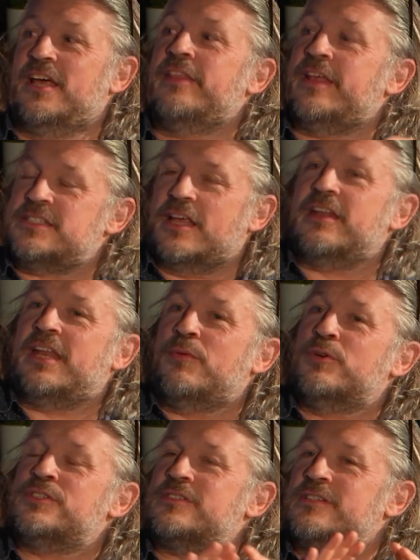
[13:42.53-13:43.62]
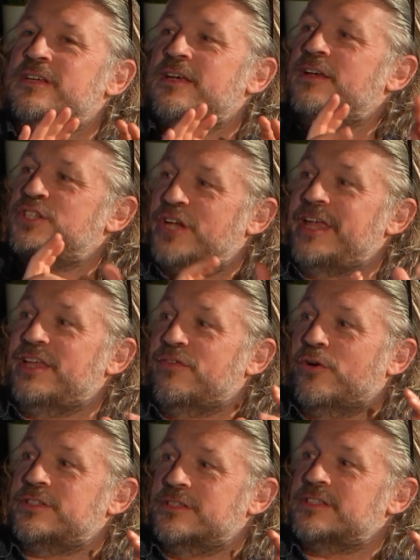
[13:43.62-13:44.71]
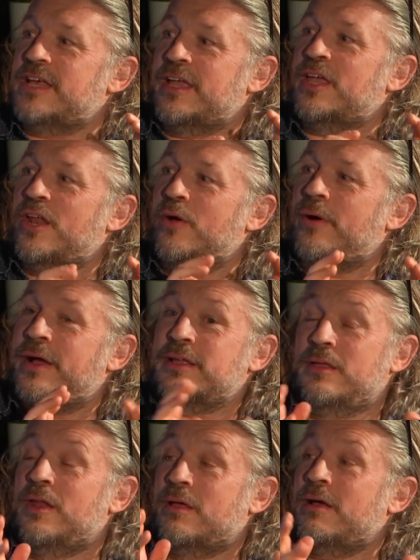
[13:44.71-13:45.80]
And then suddenly was shaky voice and saying, there's